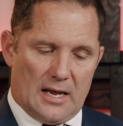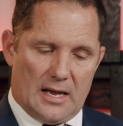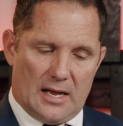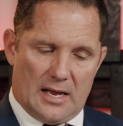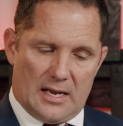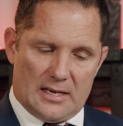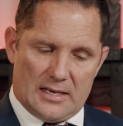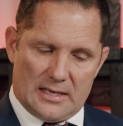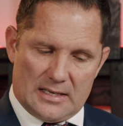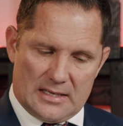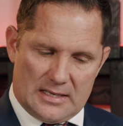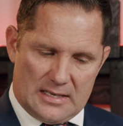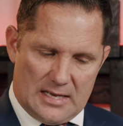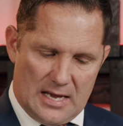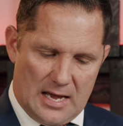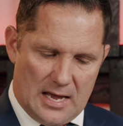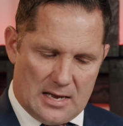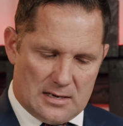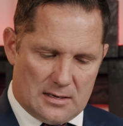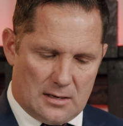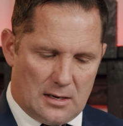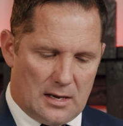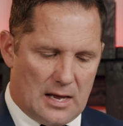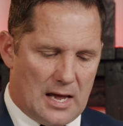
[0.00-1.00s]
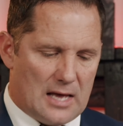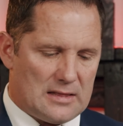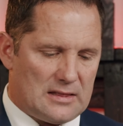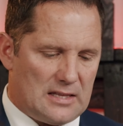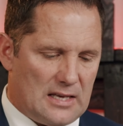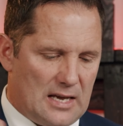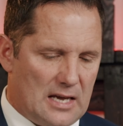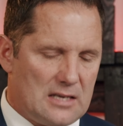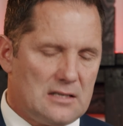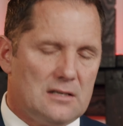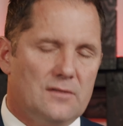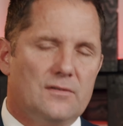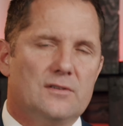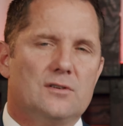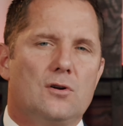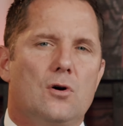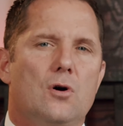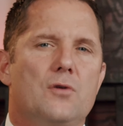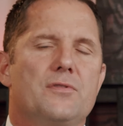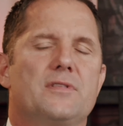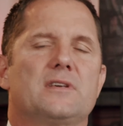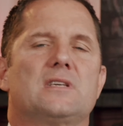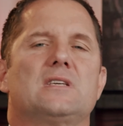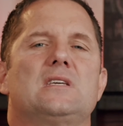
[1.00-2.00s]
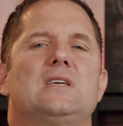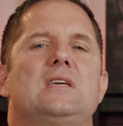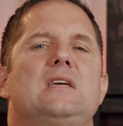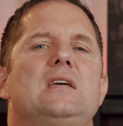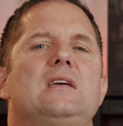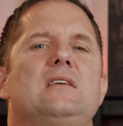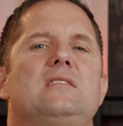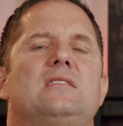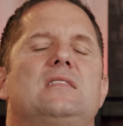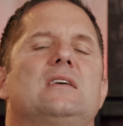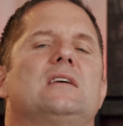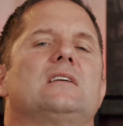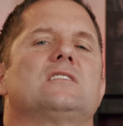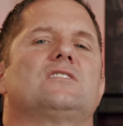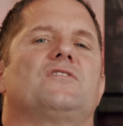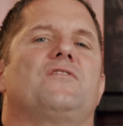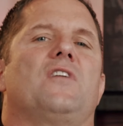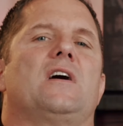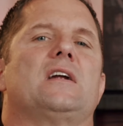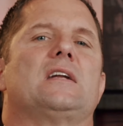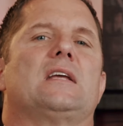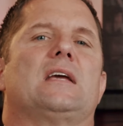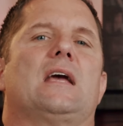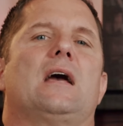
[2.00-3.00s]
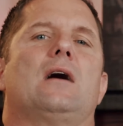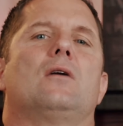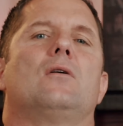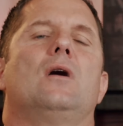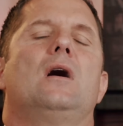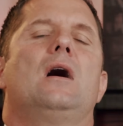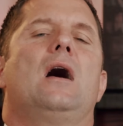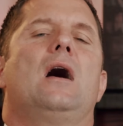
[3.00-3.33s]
And again, at the end of it all, the key thing is finding out